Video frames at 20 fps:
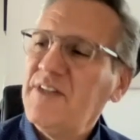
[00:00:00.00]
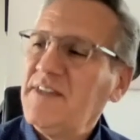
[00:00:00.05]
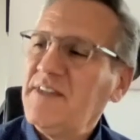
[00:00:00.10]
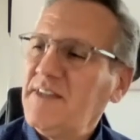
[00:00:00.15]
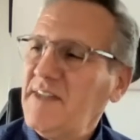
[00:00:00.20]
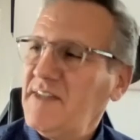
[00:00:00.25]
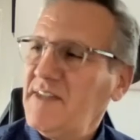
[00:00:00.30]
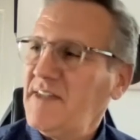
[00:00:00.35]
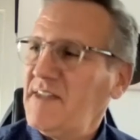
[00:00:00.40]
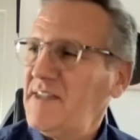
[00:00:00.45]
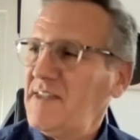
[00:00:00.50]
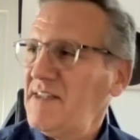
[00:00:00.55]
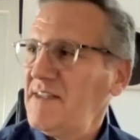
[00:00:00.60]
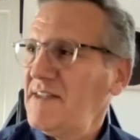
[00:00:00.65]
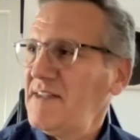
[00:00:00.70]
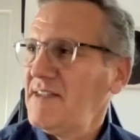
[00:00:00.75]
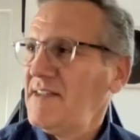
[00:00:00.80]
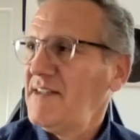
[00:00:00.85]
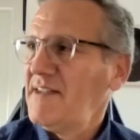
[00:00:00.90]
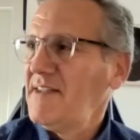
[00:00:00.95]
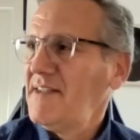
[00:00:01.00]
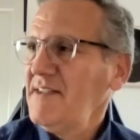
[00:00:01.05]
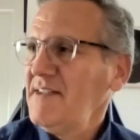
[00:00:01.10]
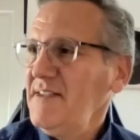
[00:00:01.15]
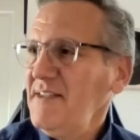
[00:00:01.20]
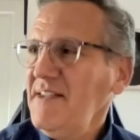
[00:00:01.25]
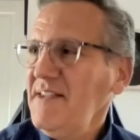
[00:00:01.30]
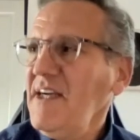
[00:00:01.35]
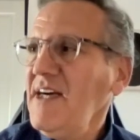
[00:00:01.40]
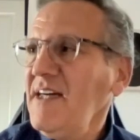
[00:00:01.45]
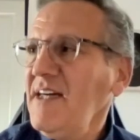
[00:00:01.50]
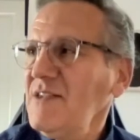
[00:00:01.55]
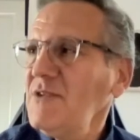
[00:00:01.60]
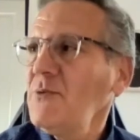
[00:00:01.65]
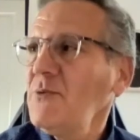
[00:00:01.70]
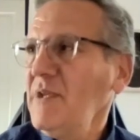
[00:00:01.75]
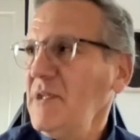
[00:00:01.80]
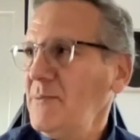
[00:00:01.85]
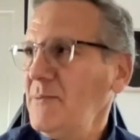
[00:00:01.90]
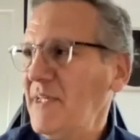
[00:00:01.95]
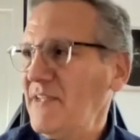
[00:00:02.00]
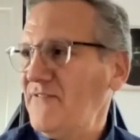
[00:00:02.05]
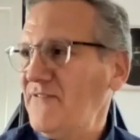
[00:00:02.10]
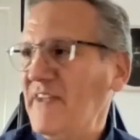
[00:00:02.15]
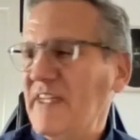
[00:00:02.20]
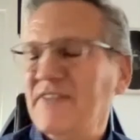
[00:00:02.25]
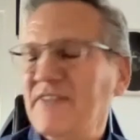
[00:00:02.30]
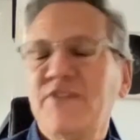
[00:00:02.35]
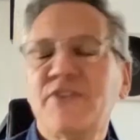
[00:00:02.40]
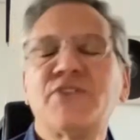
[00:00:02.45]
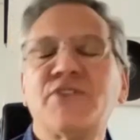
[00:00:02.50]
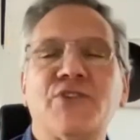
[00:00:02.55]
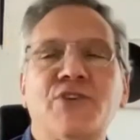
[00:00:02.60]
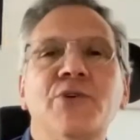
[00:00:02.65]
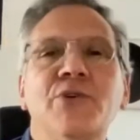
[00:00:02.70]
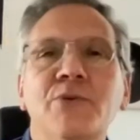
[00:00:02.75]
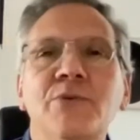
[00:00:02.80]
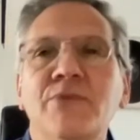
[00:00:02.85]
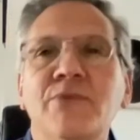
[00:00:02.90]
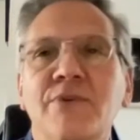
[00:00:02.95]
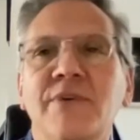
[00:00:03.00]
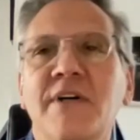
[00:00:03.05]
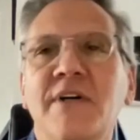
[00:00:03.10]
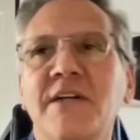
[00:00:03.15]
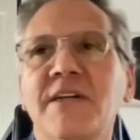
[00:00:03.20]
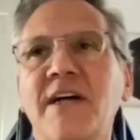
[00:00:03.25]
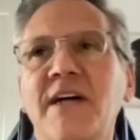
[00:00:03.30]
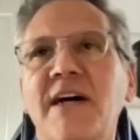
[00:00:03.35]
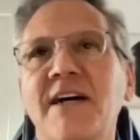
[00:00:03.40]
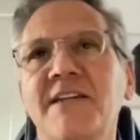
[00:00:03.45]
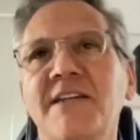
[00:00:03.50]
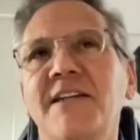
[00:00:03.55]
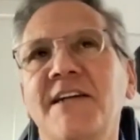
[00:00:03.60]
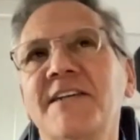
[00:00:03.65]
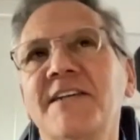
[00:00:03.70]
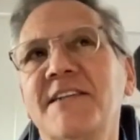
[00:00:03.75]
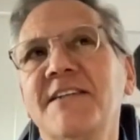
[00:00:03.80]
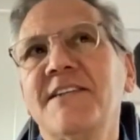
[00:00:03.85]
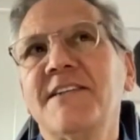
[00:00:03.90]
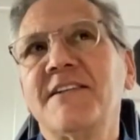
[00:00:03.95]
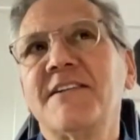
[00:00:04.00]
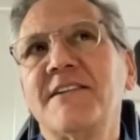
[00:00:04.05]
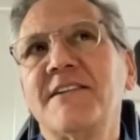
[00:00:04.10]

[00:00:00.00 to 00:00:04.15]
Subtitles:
and yeah, it's one of my favorites too. I like it.